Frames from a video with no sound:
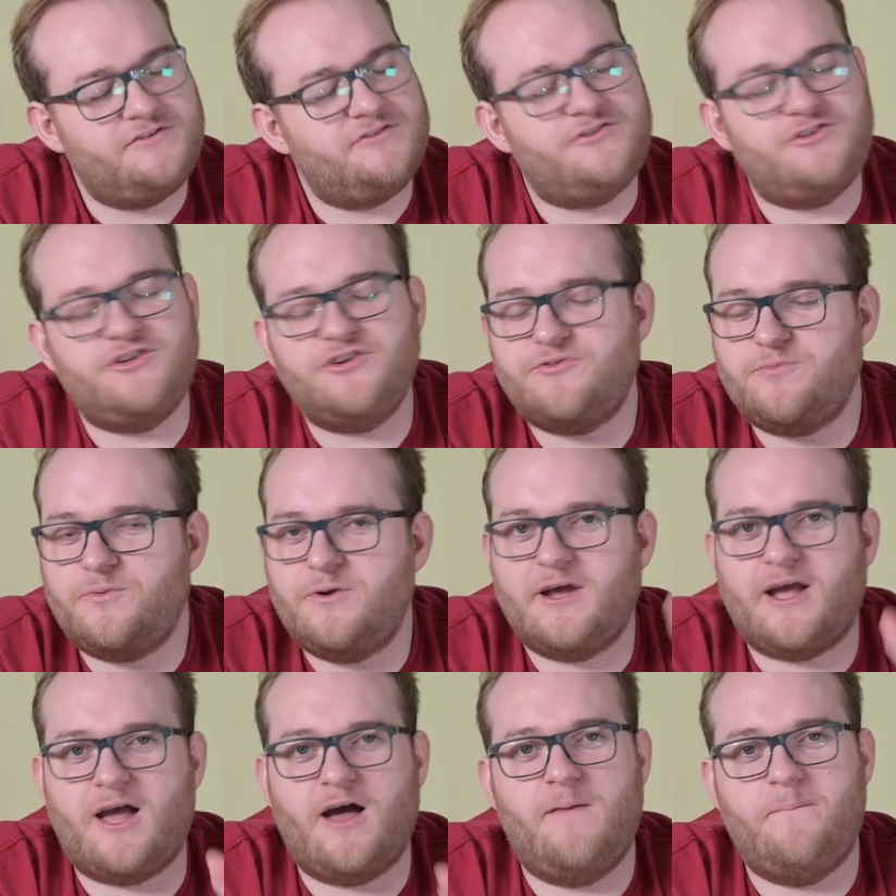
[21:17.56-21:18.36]
Just
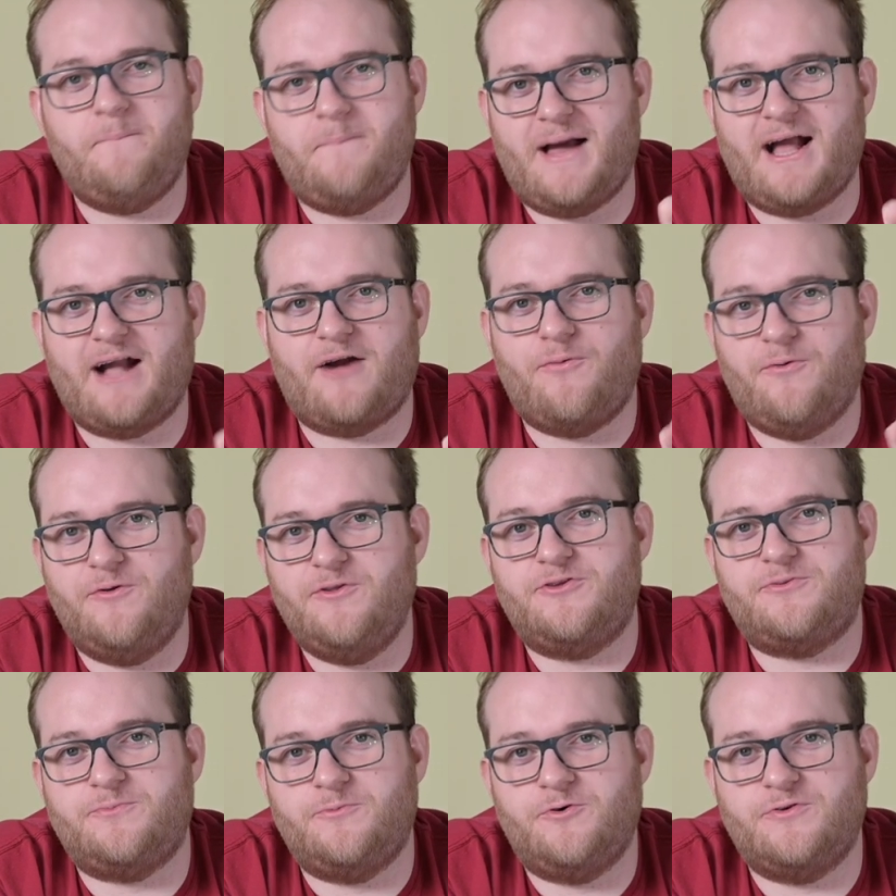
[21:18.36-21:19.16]
want to come back
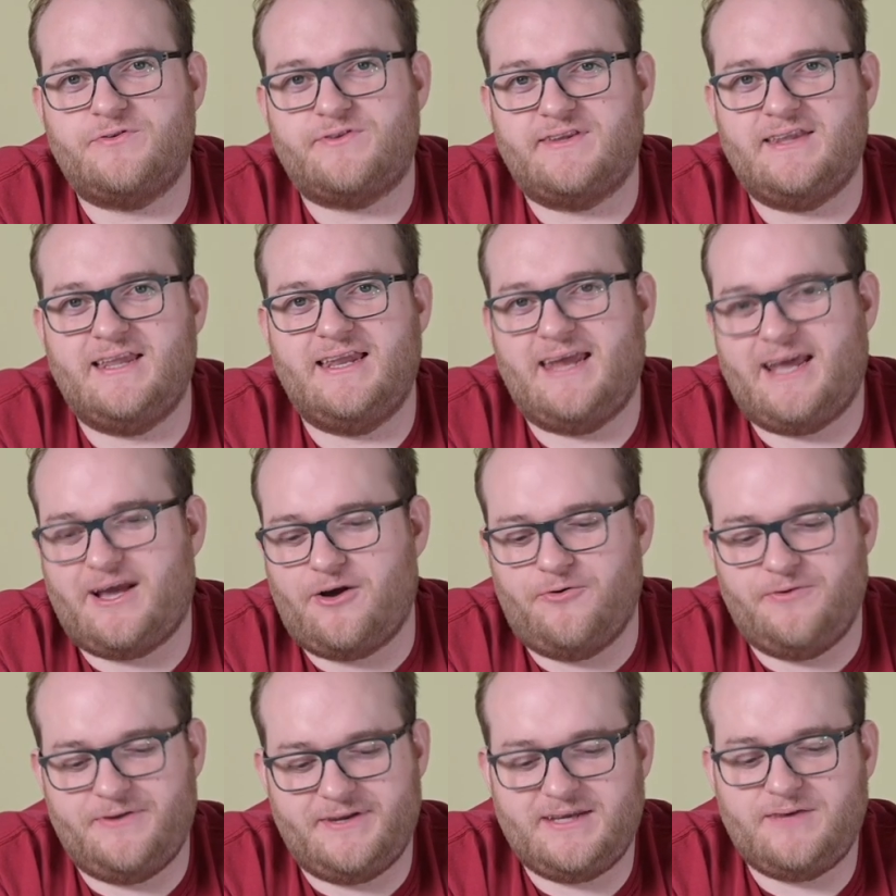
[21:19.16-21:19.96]
once more to the
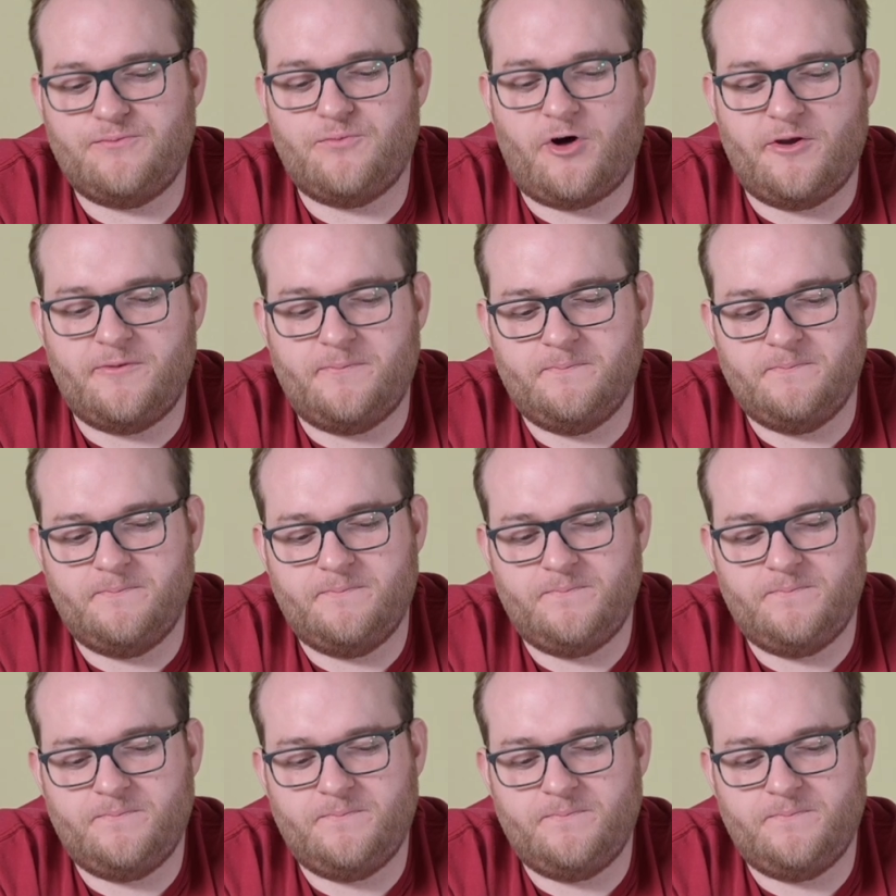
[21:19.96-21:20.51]
Nikon D1.